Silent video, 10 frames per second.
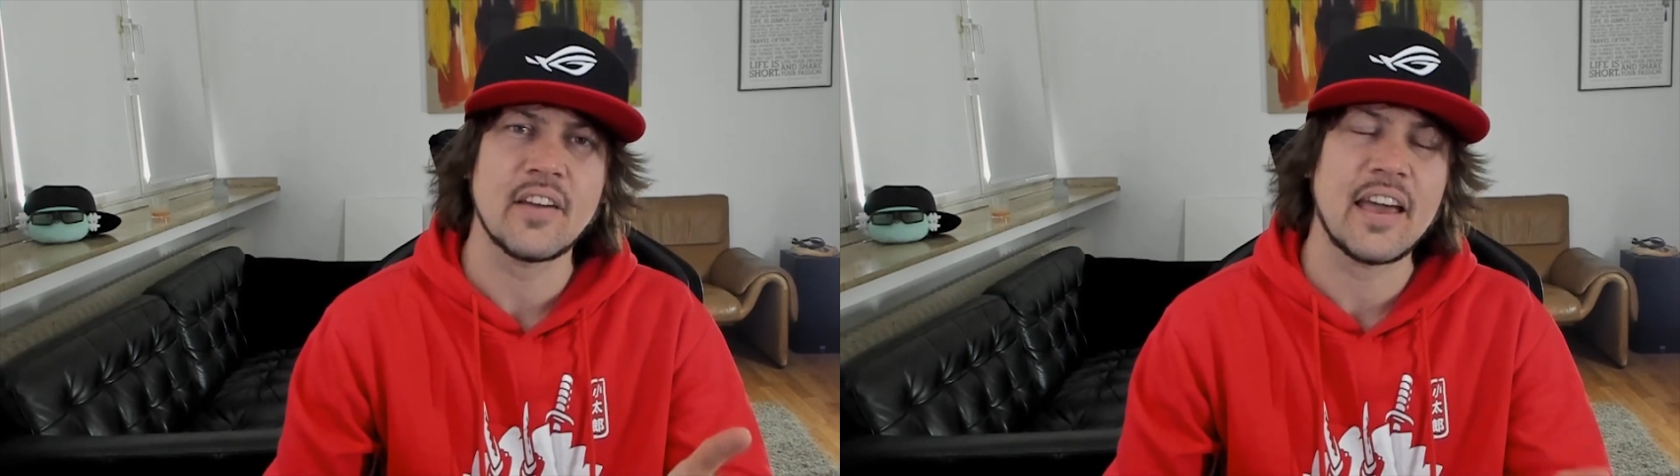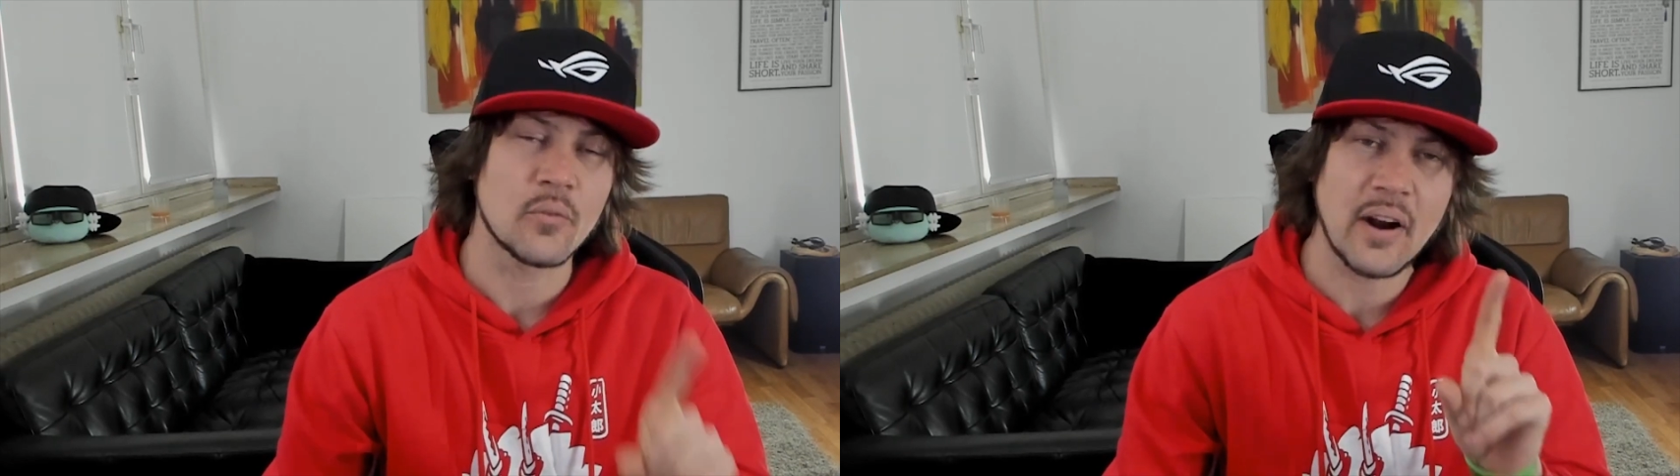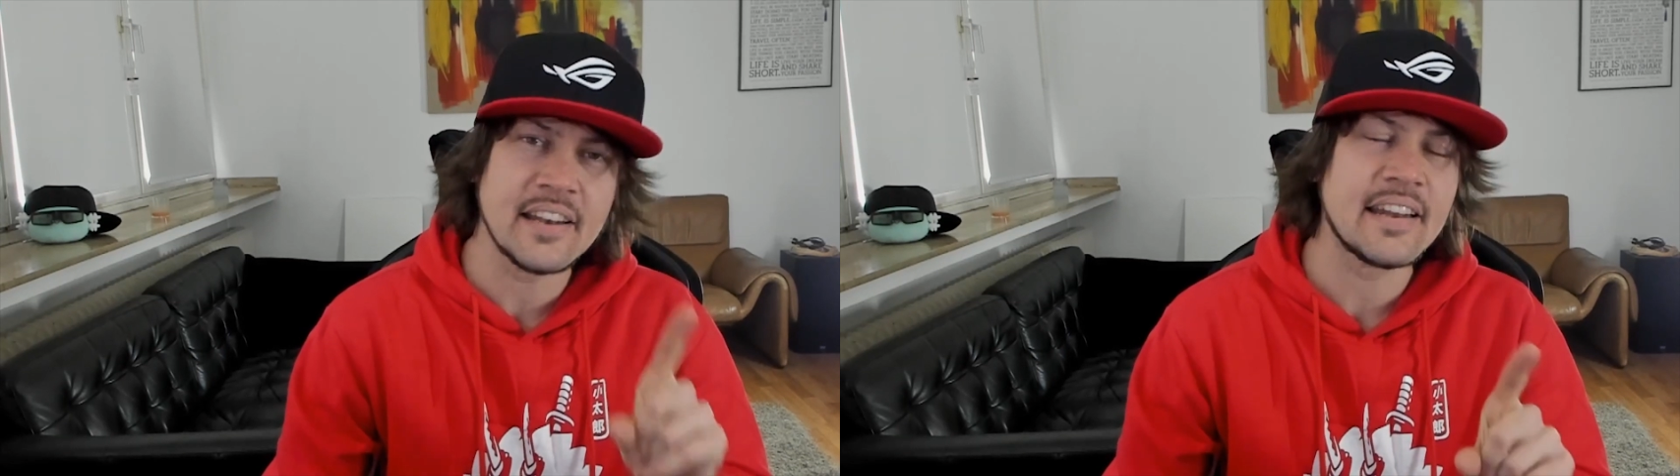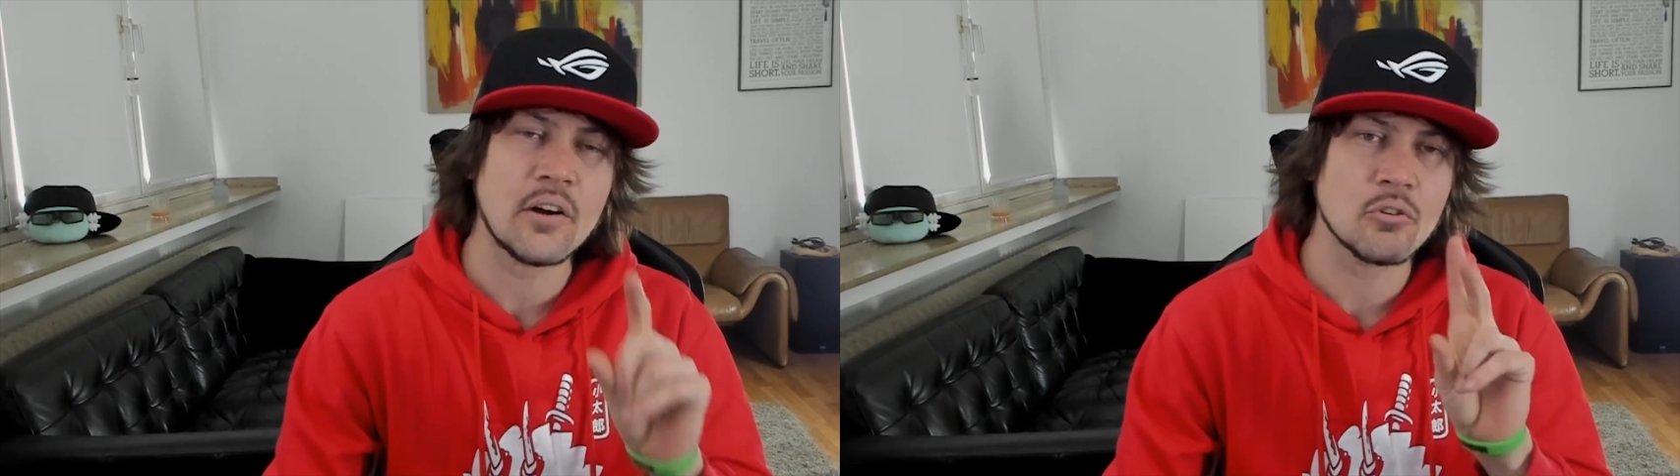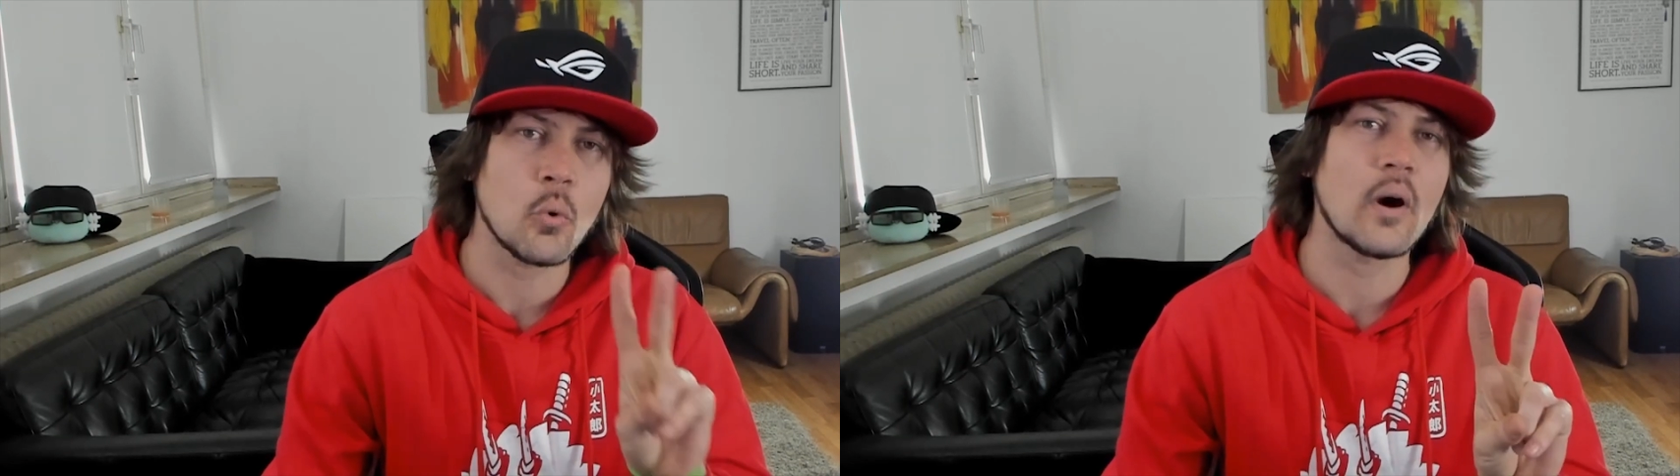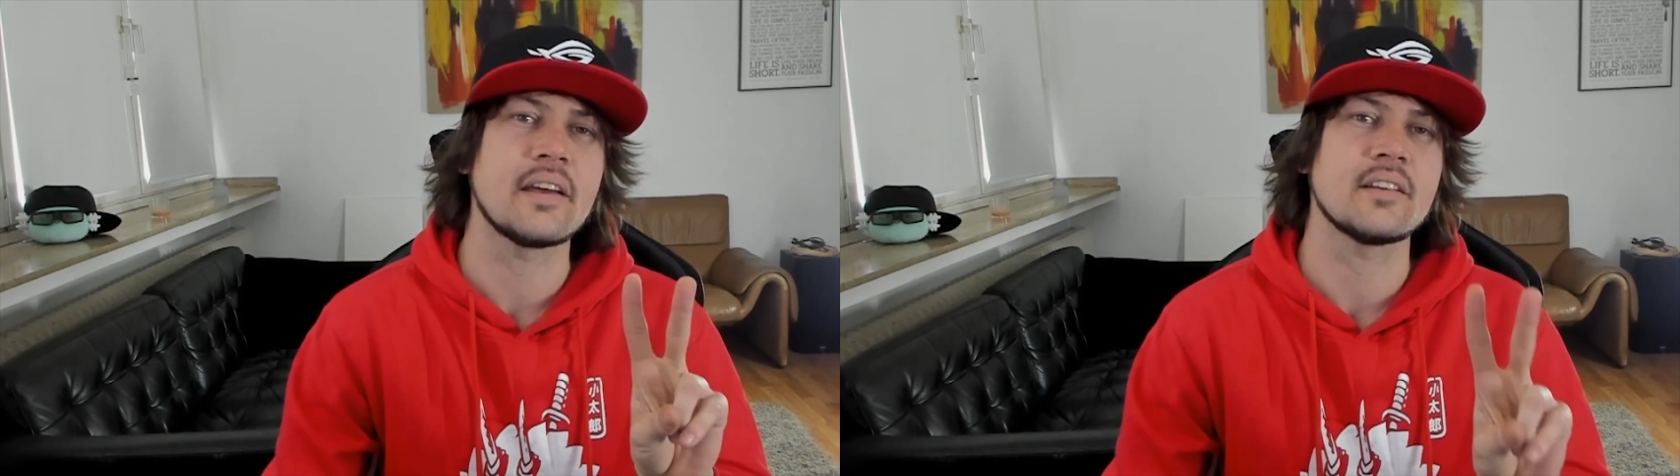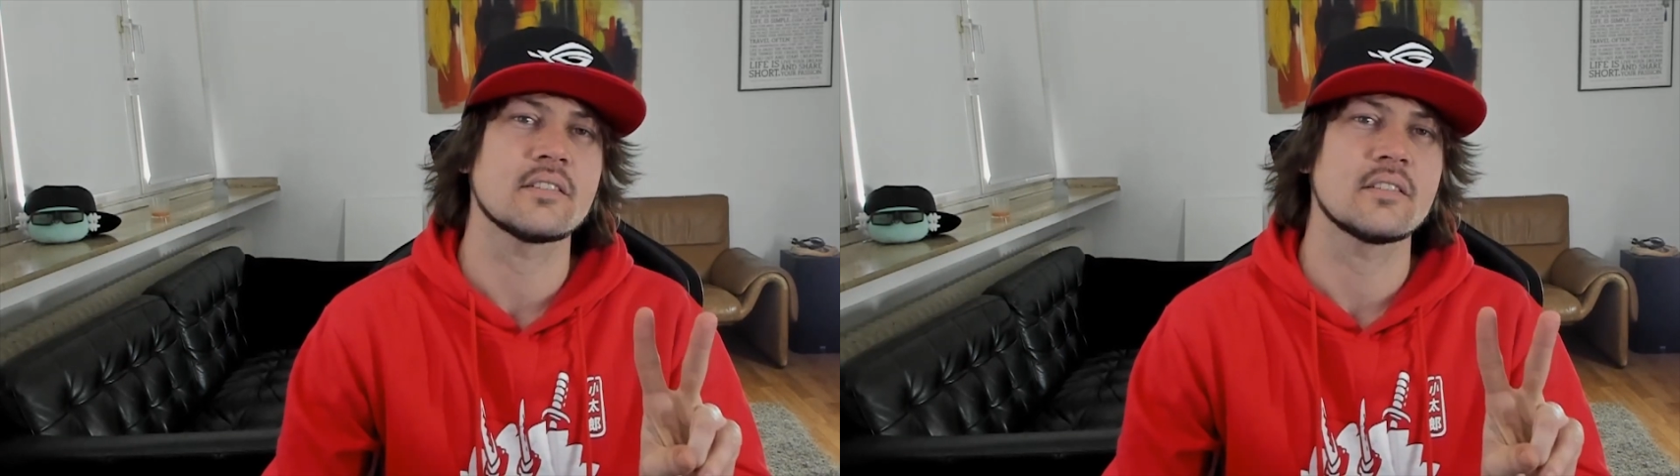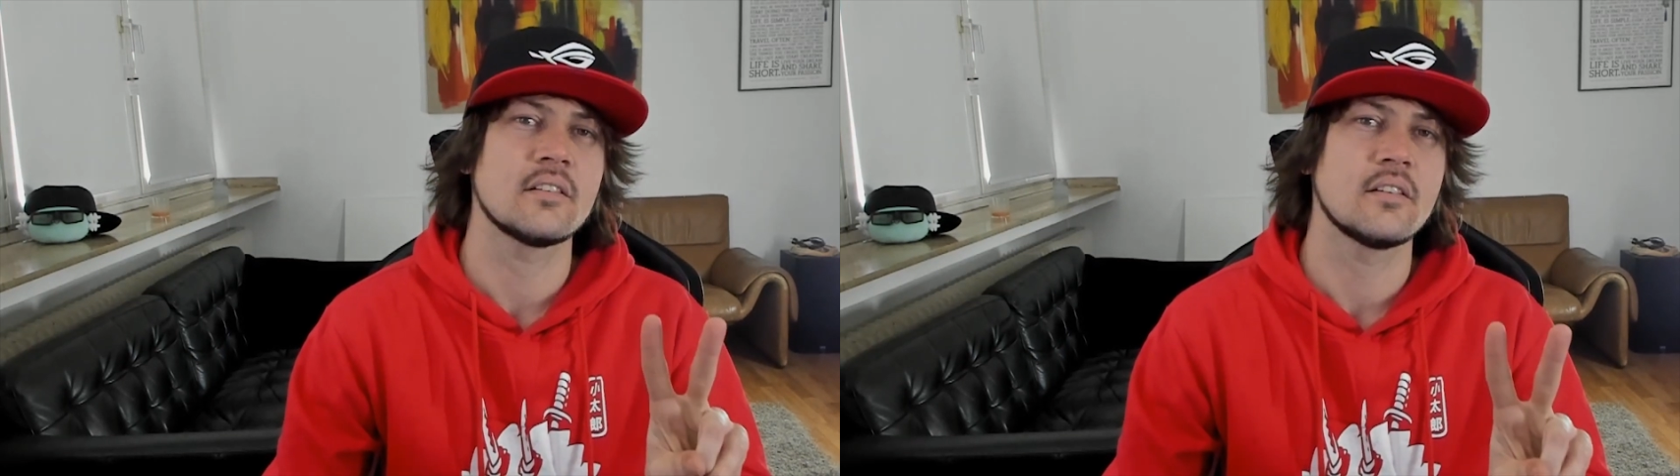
and write it down twice.